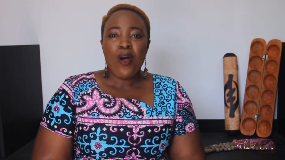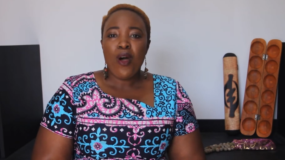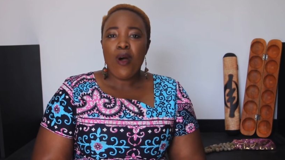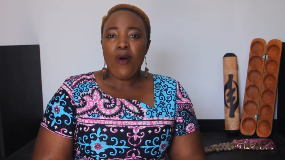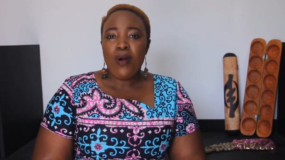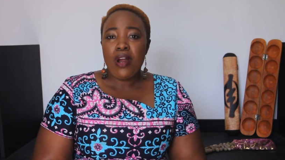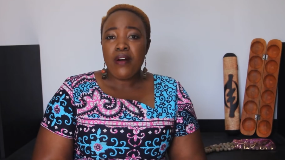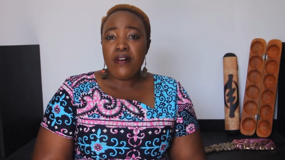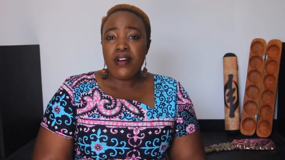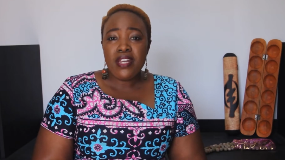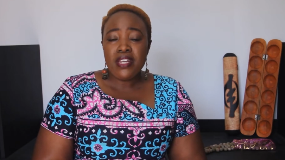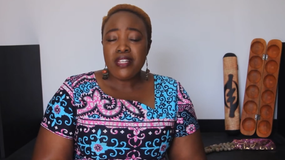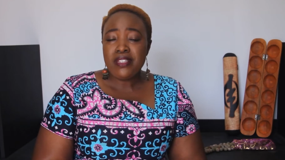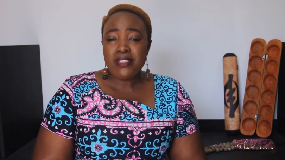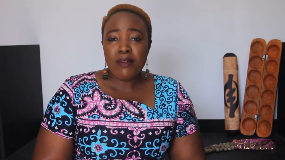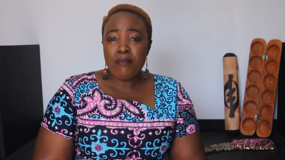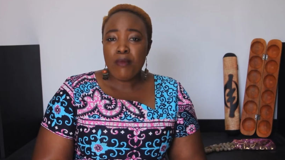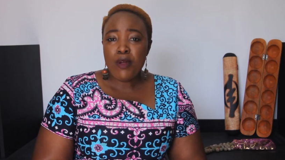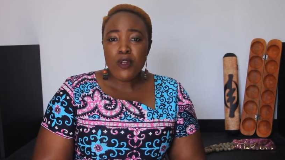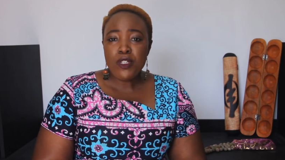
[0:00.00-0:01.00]
Oware
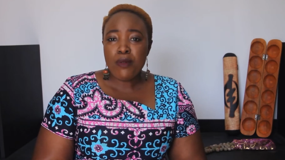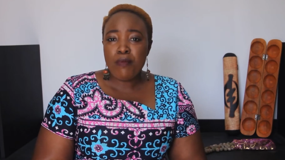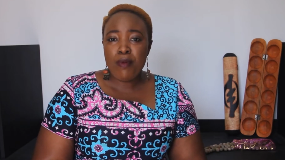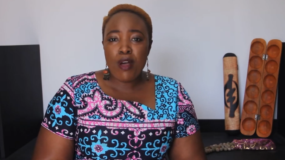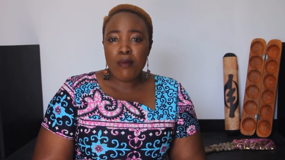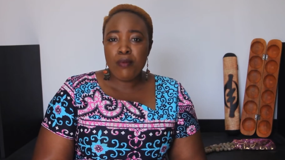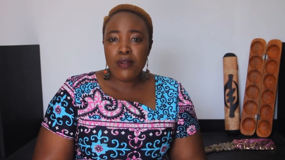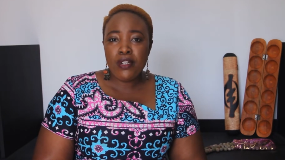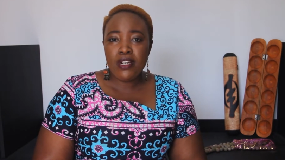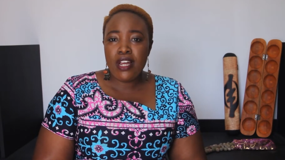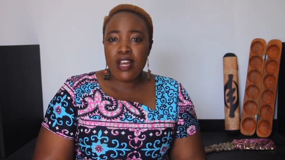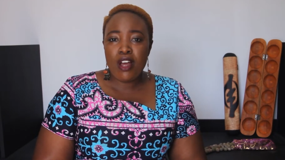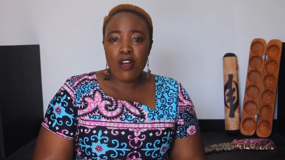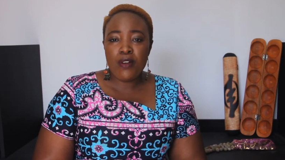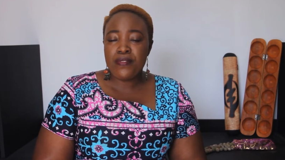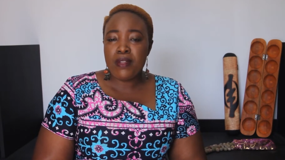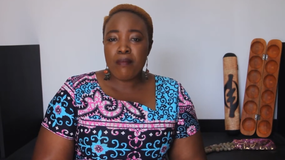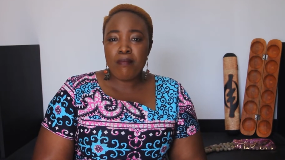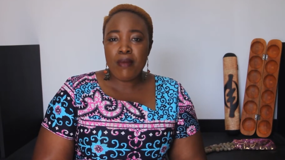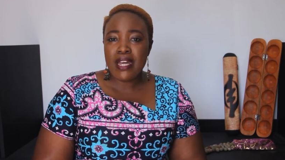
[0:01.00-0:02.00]
is the most popular
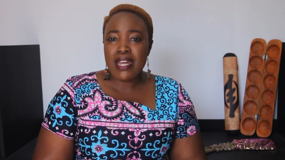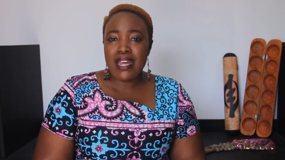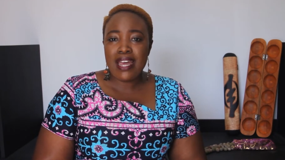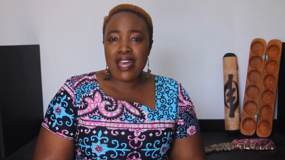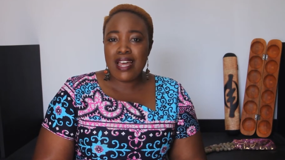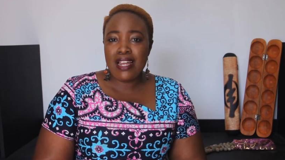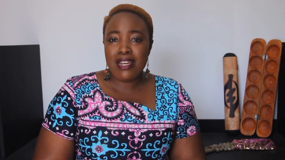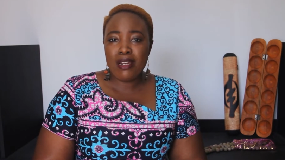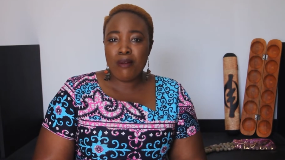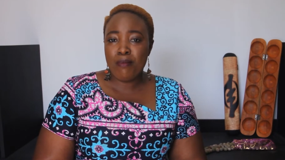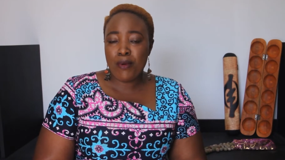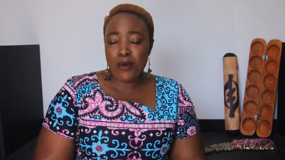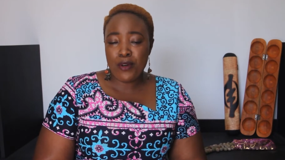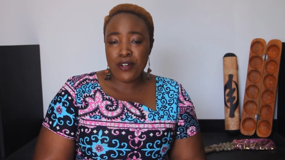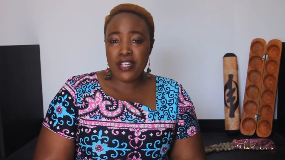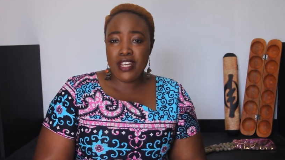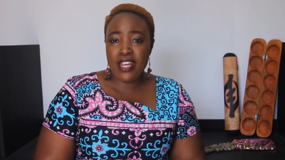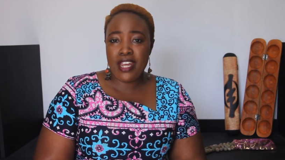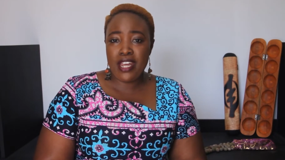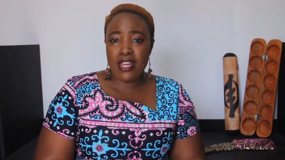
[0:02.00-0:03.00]
of the Mancala board